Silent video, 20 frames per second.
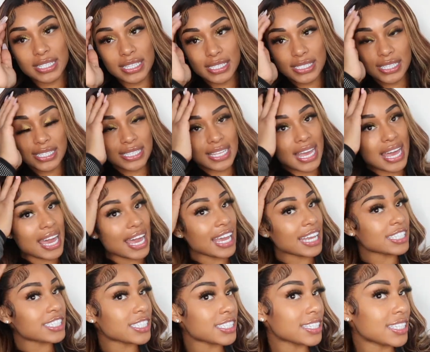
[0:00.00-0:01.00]
This is a
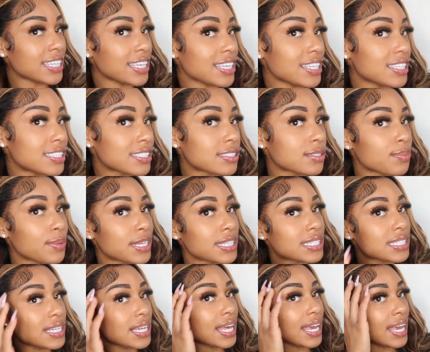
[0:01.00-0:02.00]
HD
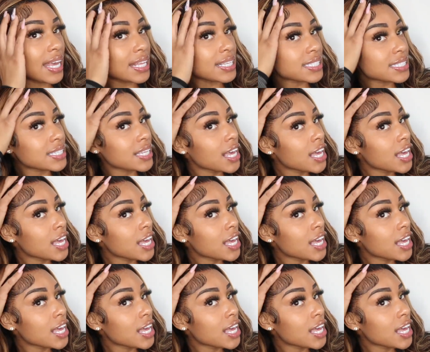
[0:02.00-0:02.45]
Swiss lace.